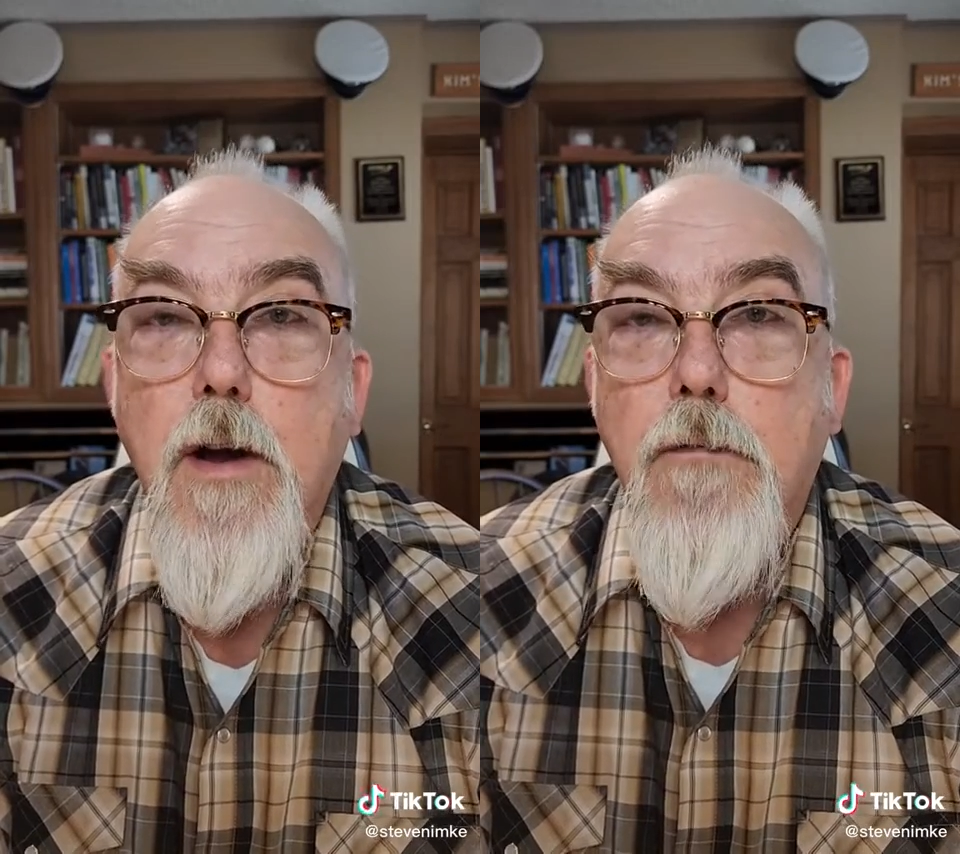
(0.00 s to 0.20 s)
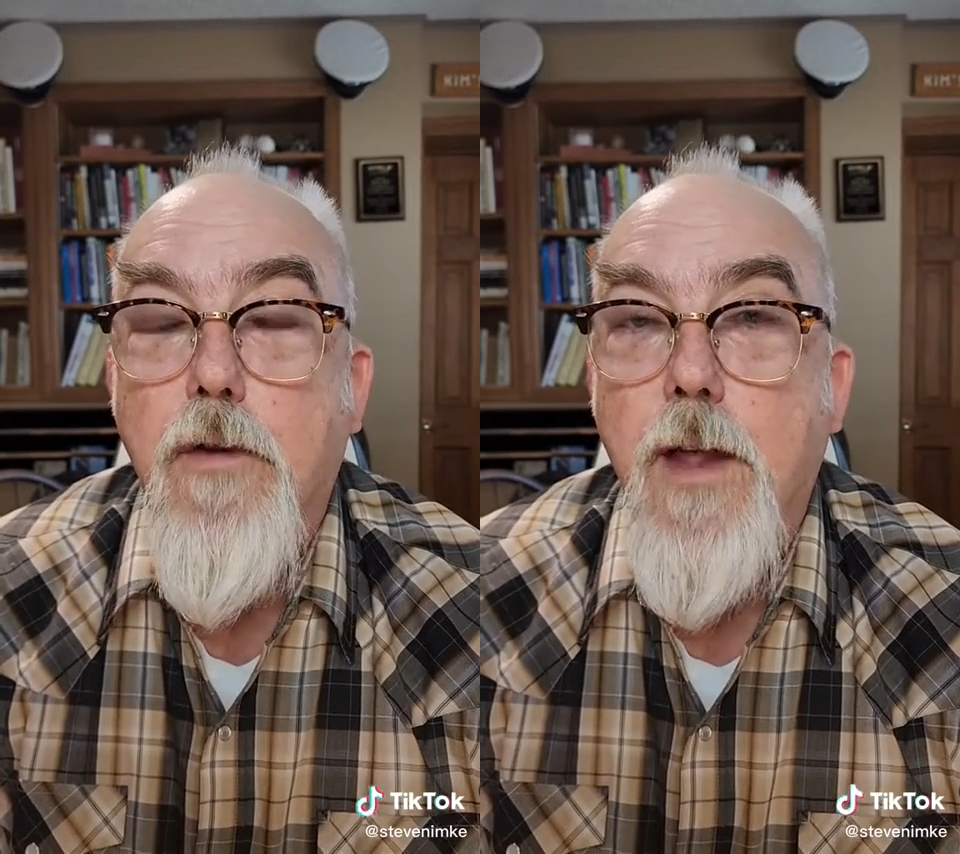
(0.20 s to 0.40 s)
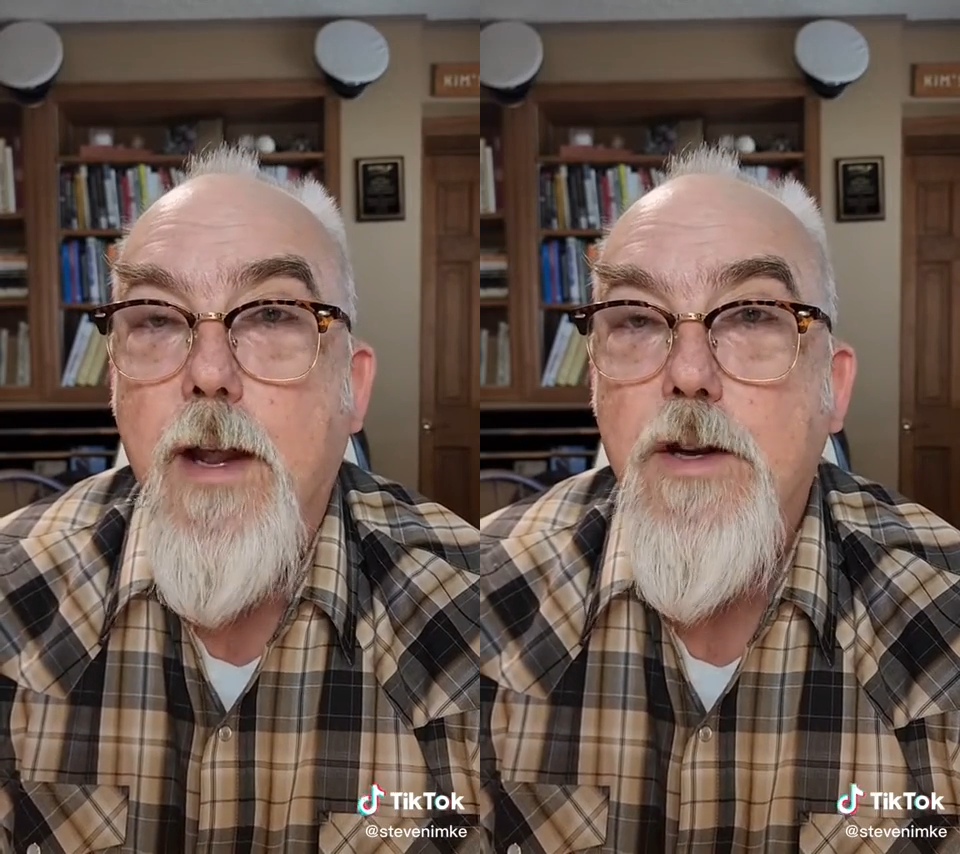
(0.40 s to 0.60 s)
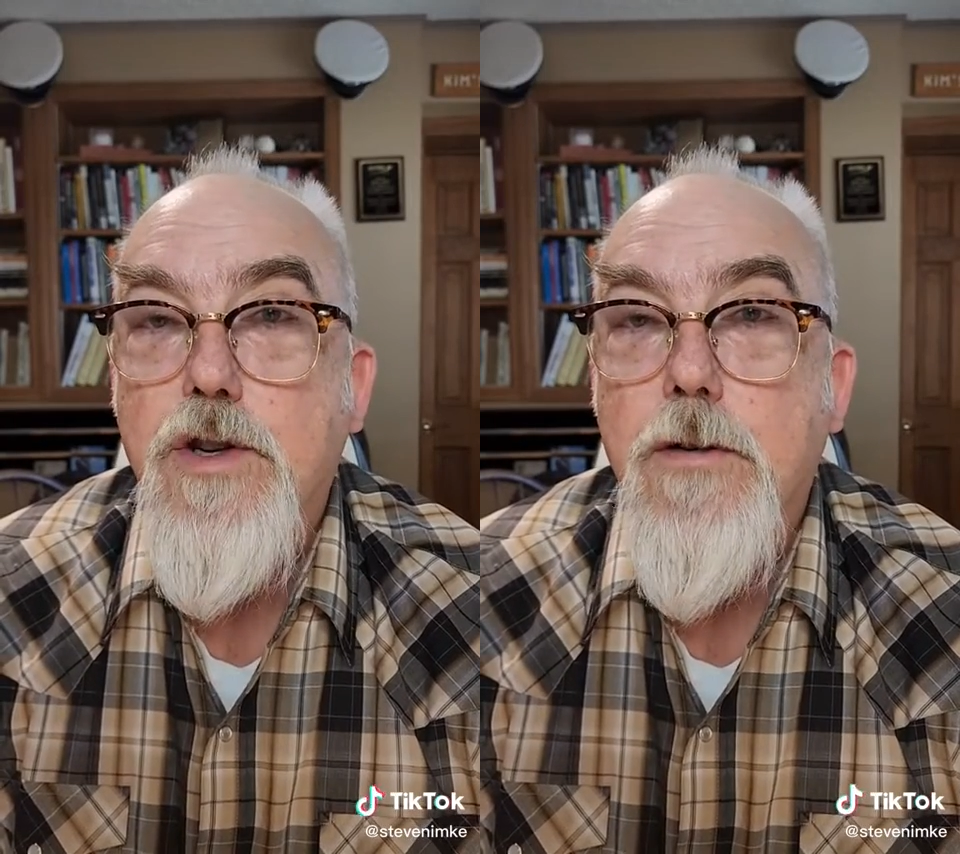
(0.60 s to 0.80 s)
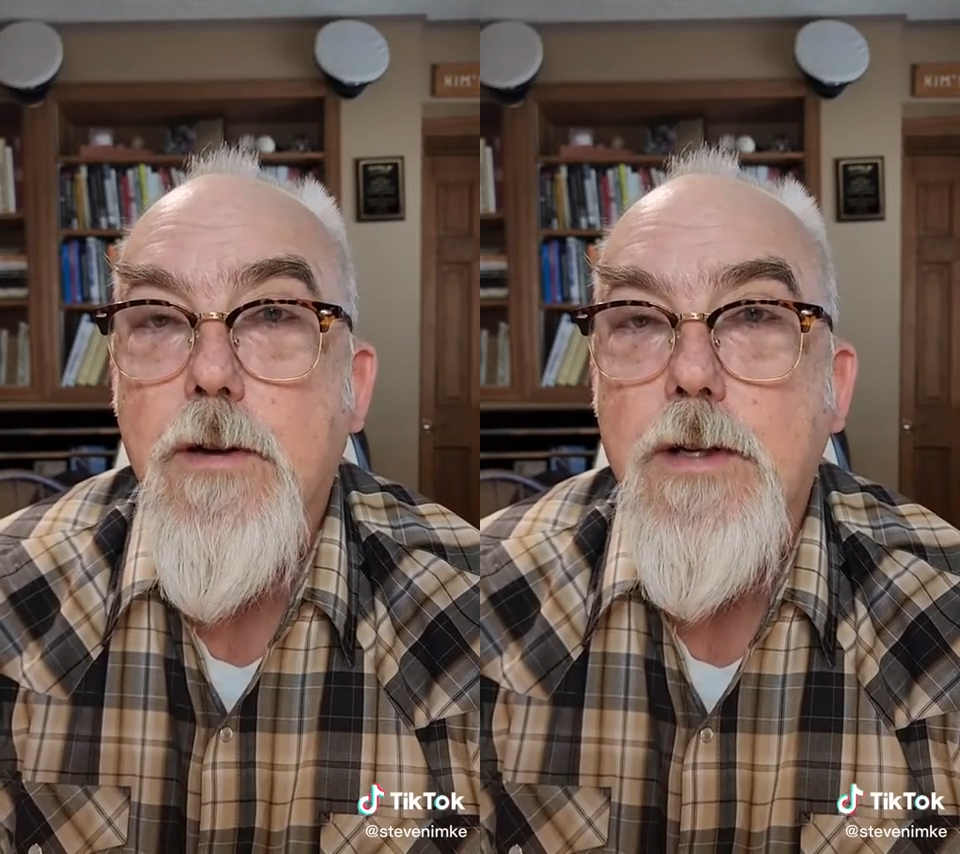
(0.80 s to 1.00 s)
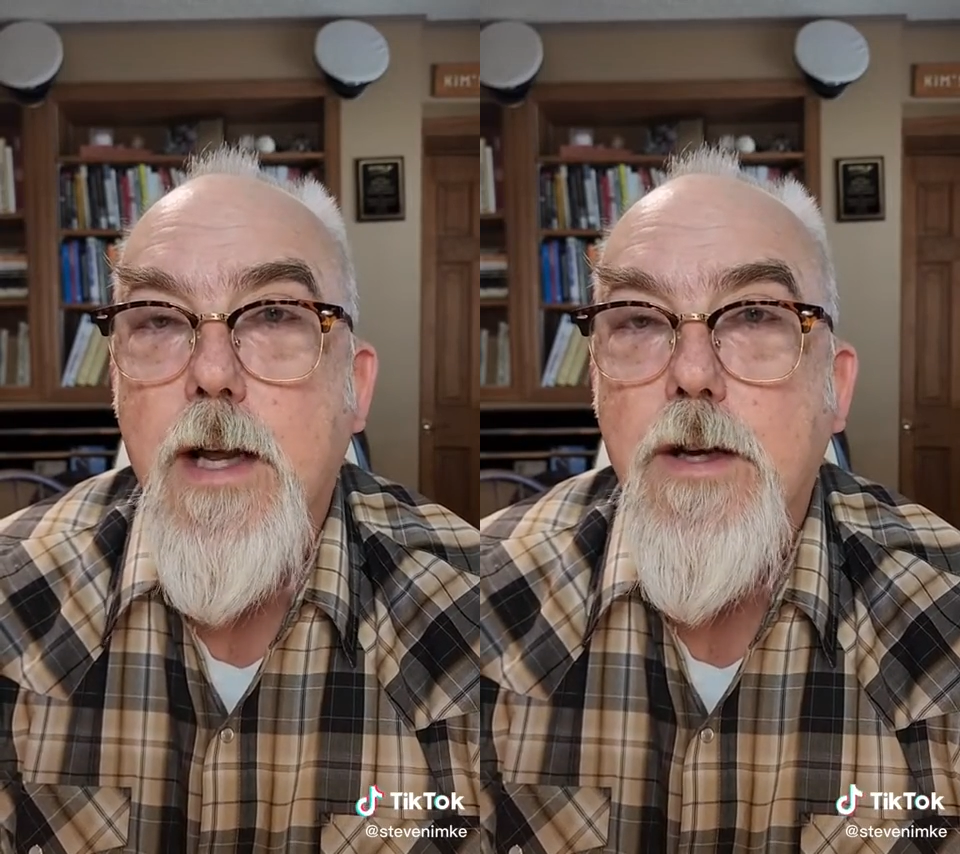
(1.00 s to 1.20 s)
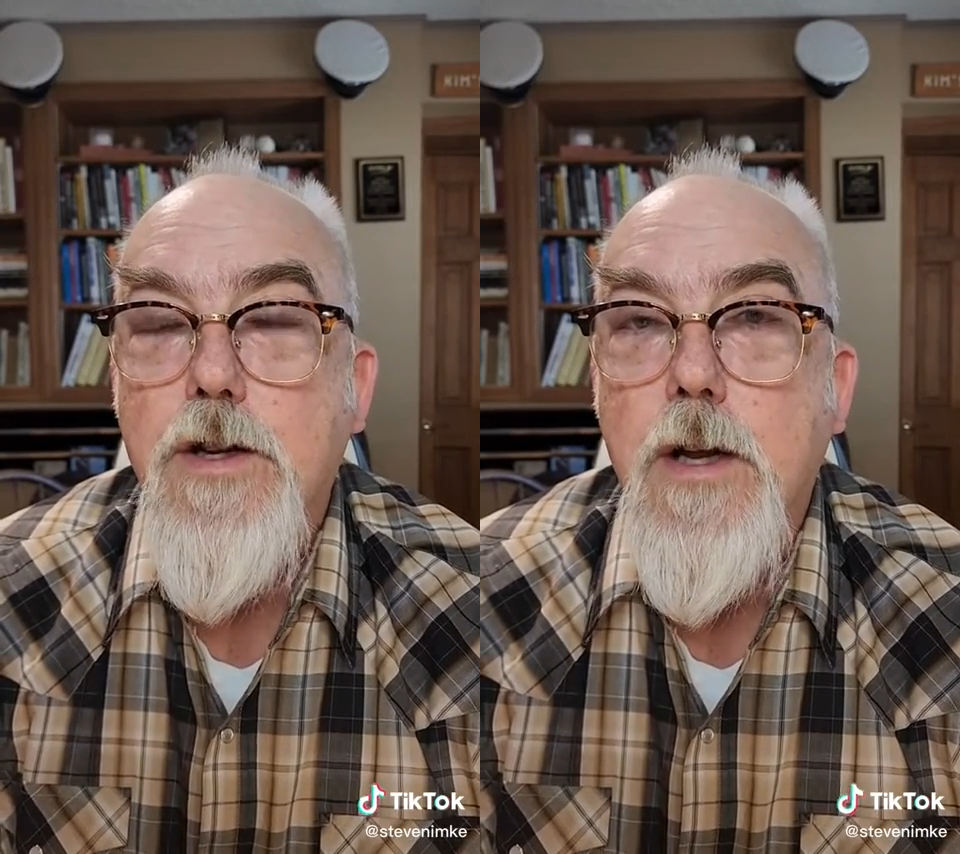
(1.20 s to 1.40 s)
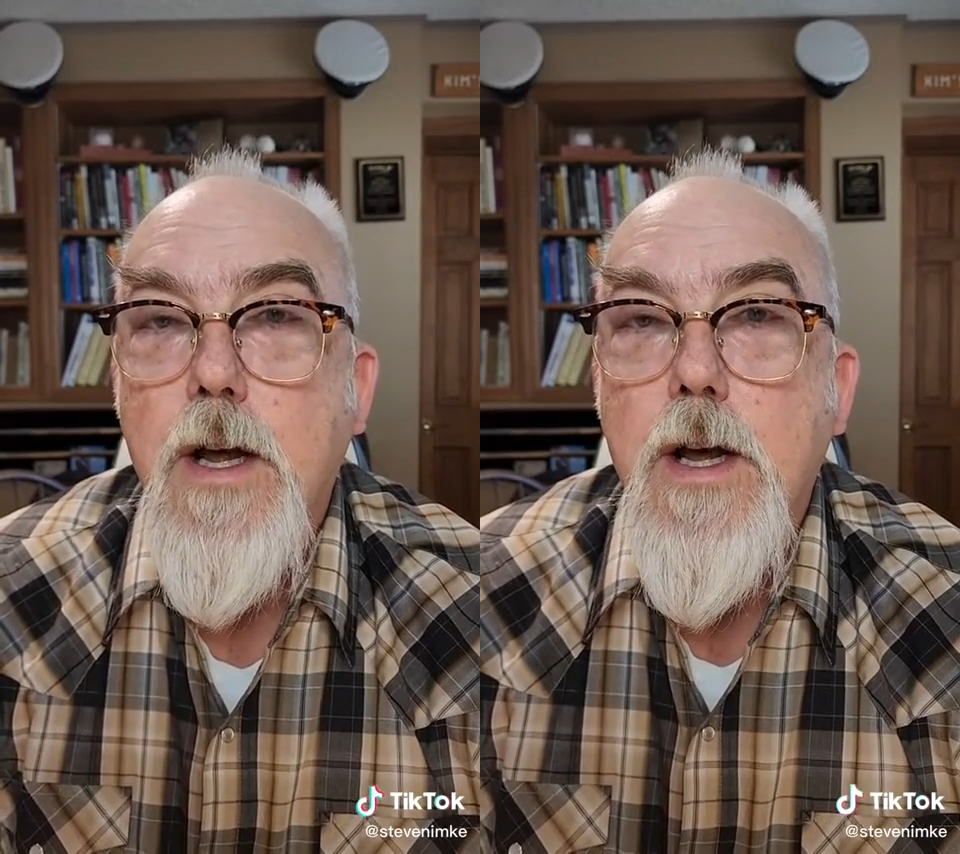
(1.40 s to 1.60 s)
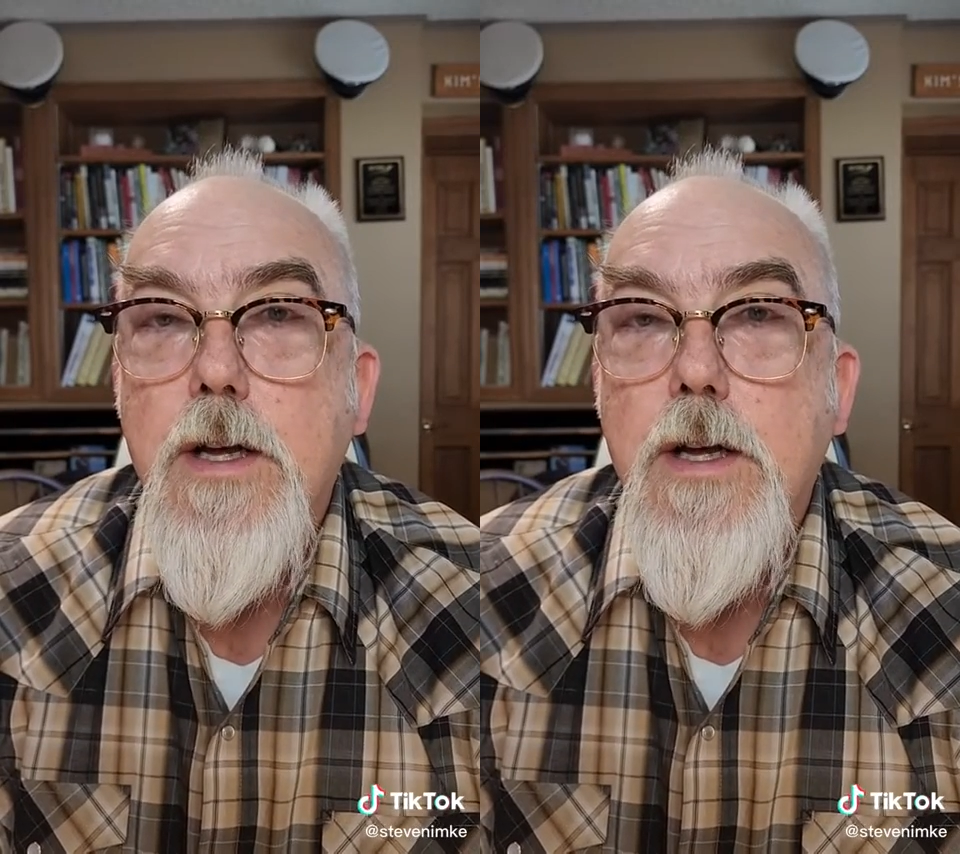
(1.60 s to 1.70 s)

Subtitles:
for that insurance agent.